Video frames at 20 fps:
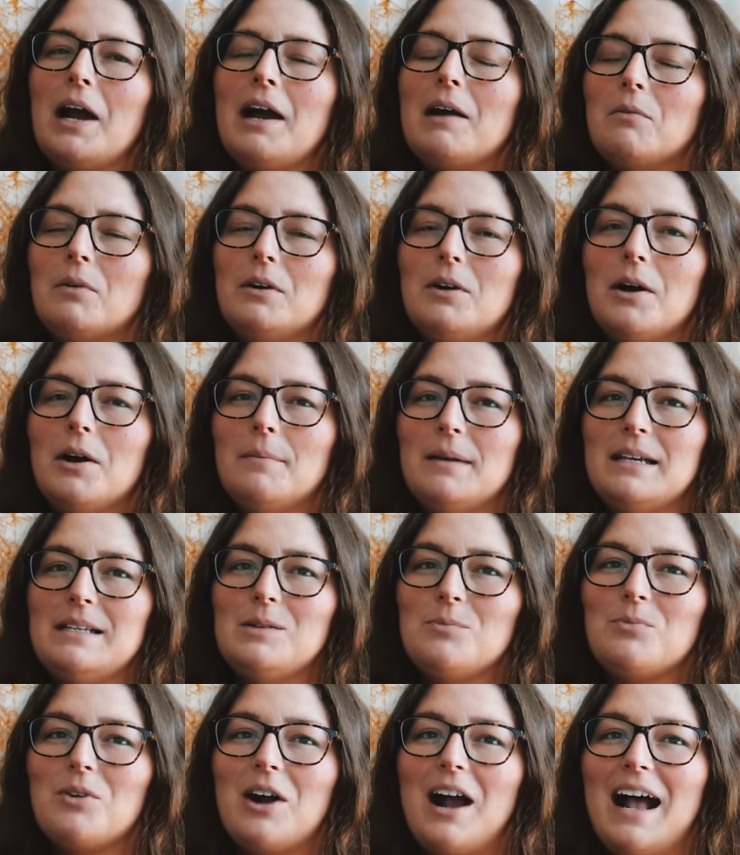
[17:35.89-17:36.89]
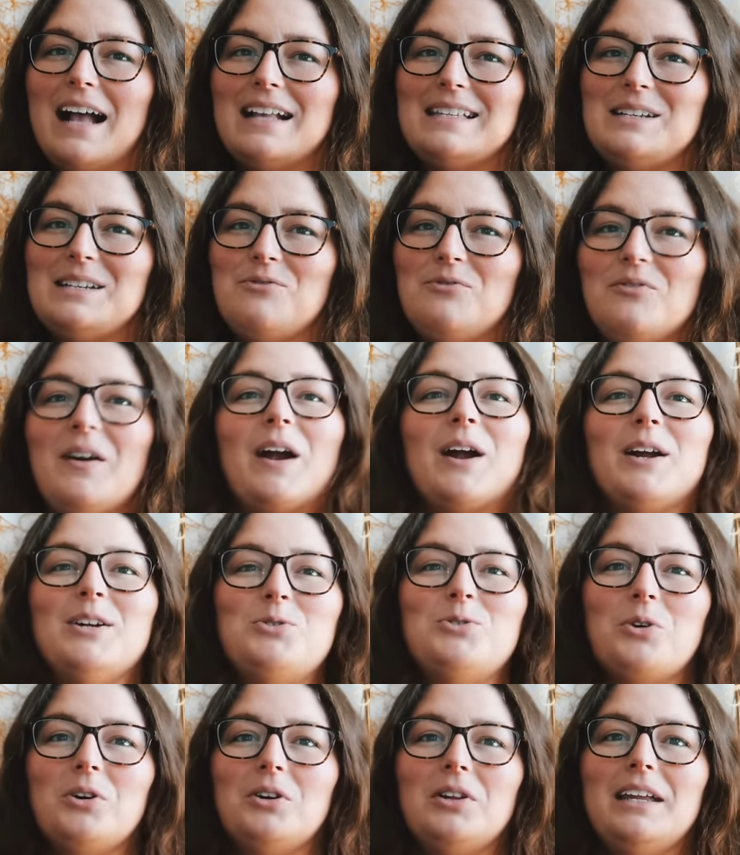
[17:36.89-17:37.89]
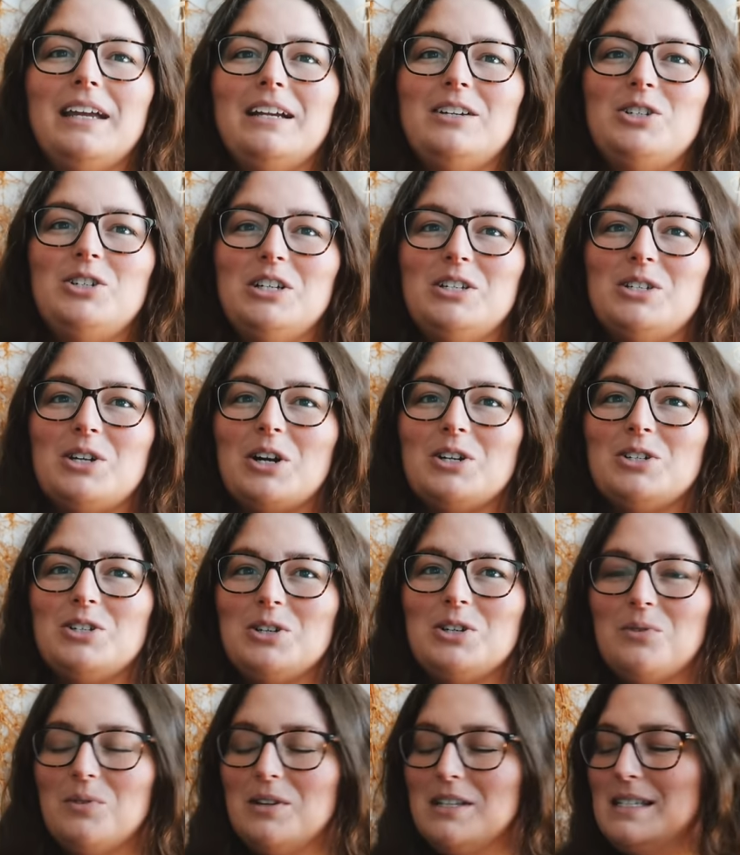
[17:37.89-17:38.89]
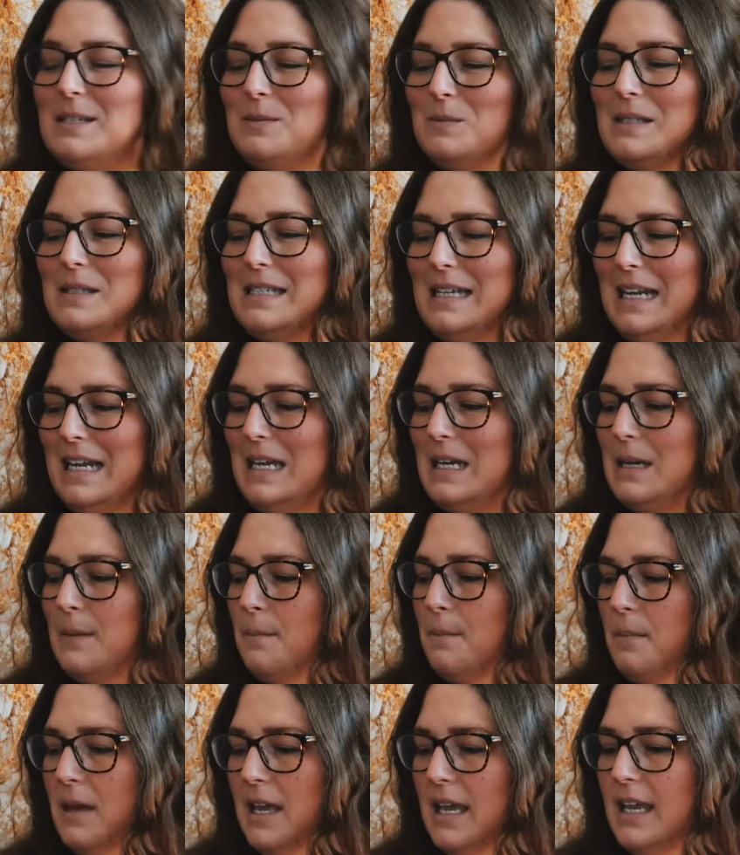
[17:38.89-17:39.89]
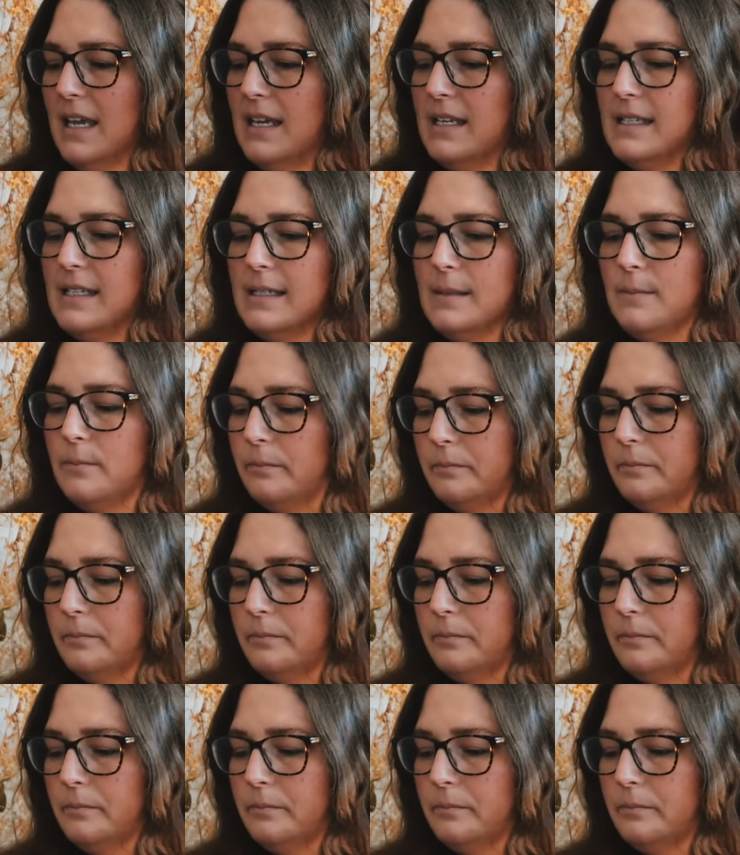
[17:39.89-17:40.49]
I would not be surprised if very shortly she starts showing some sneak peeks.